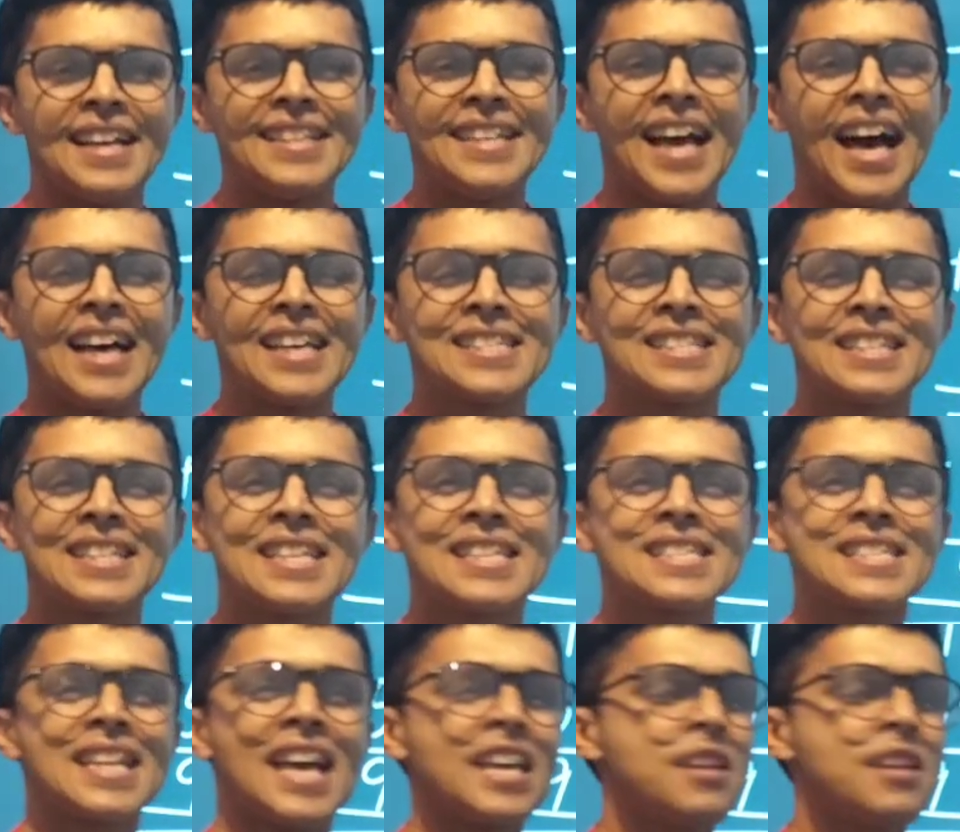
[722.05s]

The answer is